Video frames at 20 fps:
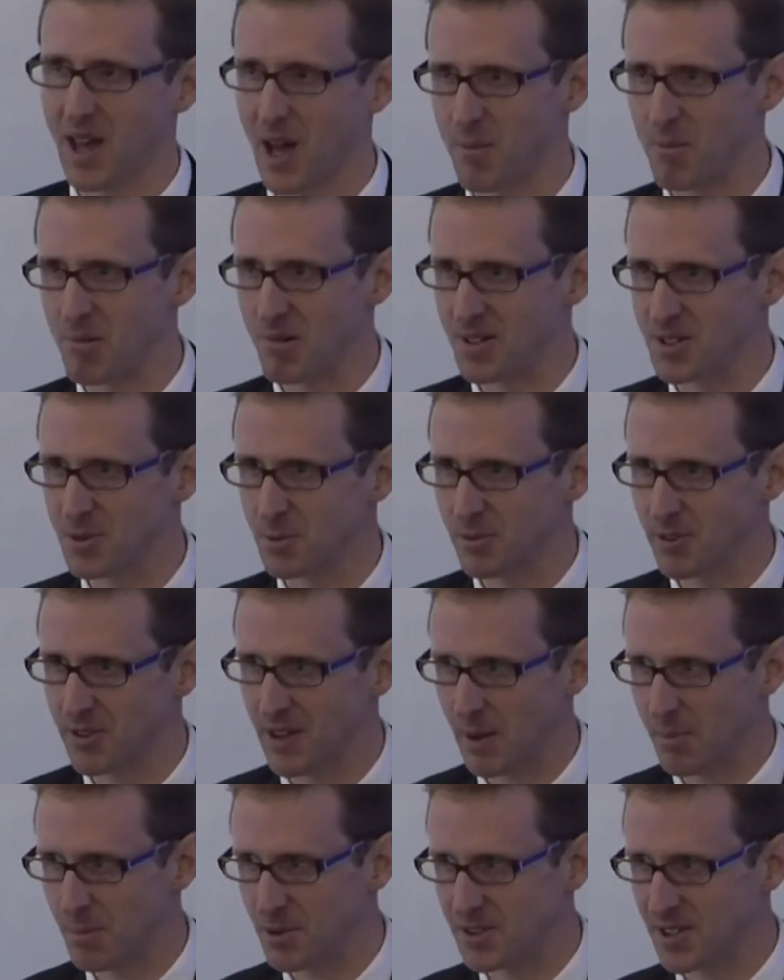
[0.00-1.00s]
Cadbury's with
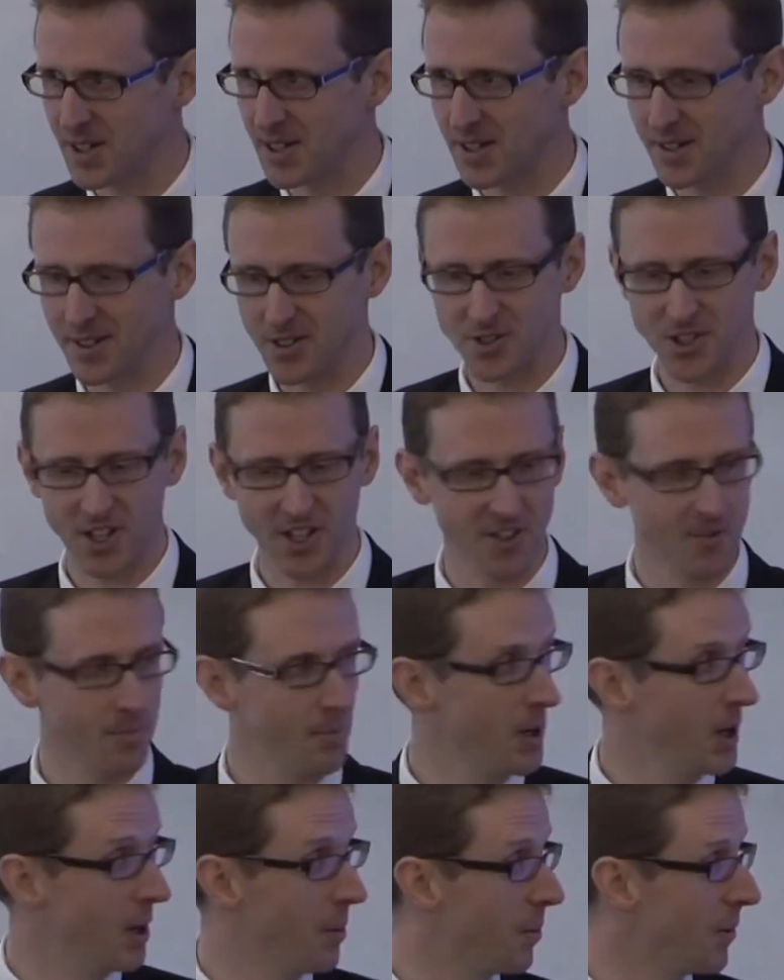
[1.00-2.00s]
their particular shade
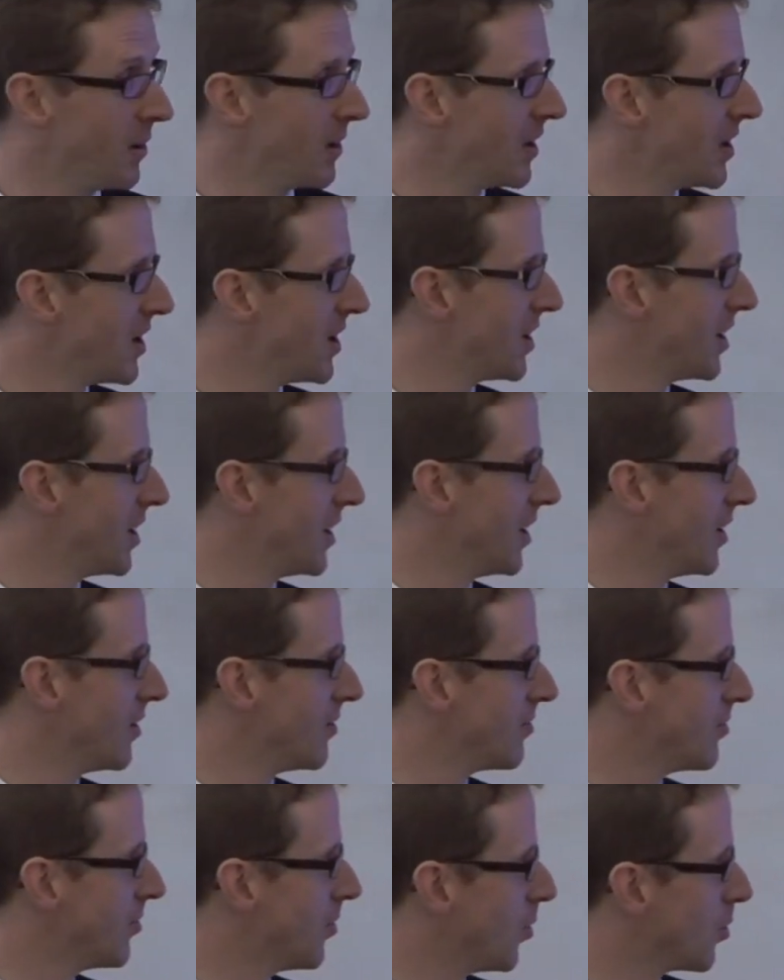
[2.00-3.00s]
of purple uh,
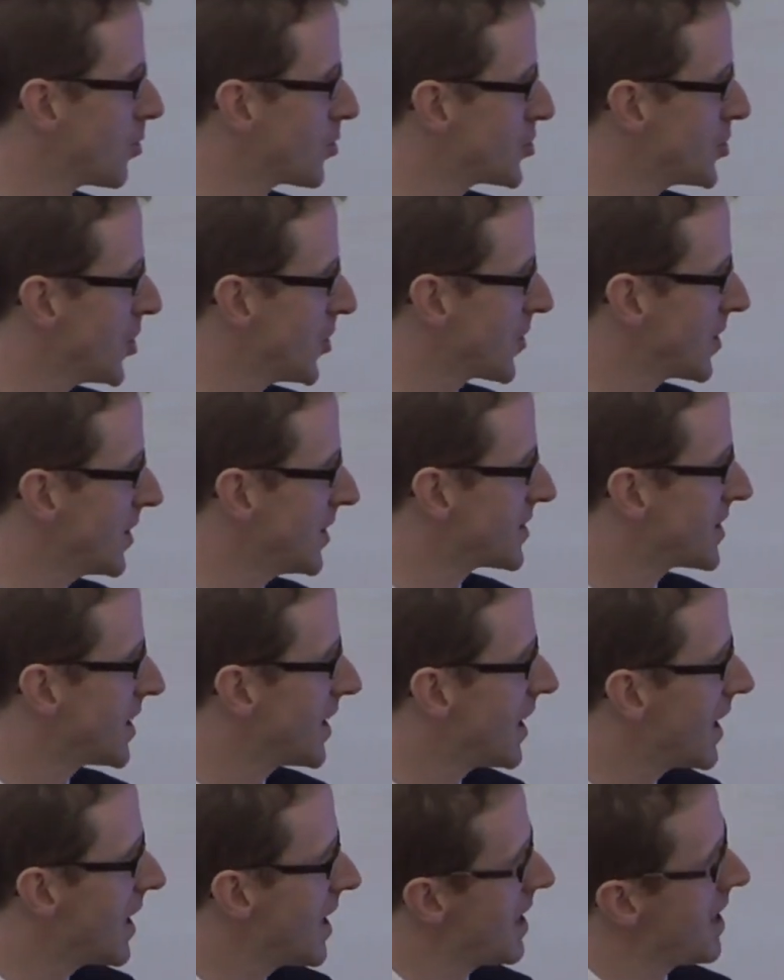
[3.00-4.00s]
for chocolate.
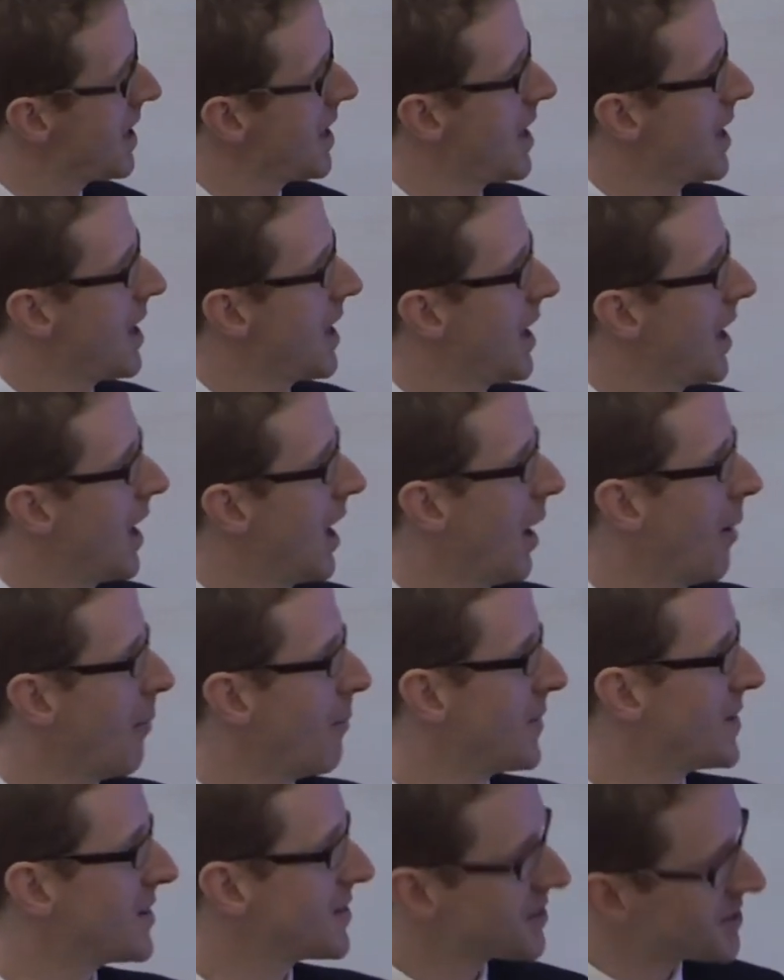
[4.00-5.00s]

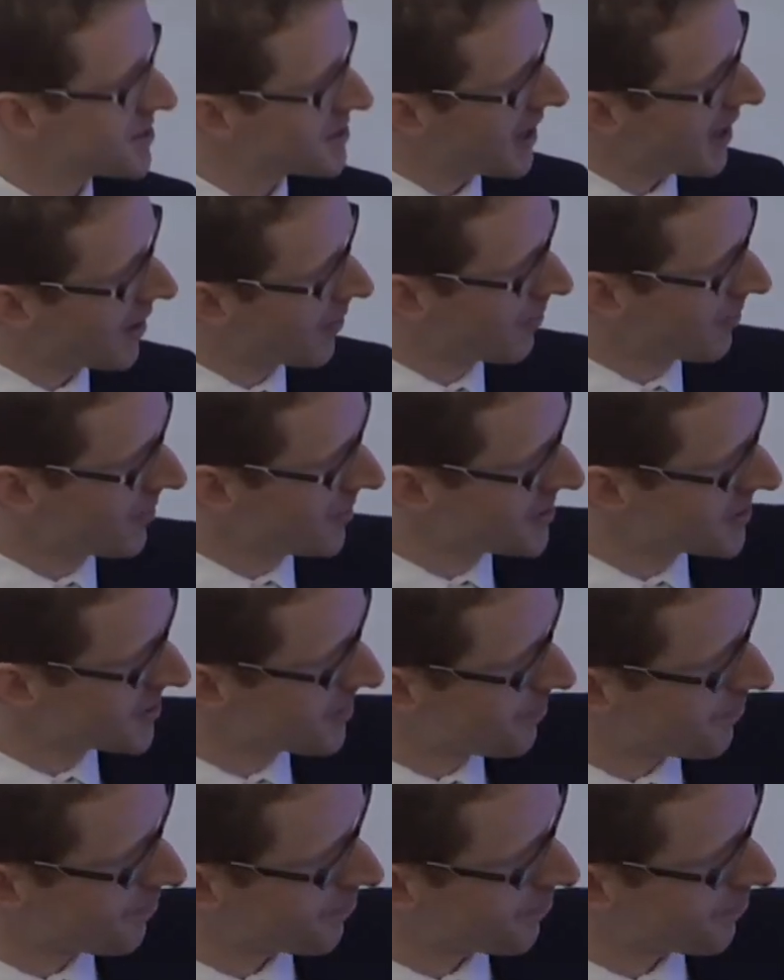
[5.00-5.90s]
Um, sounds,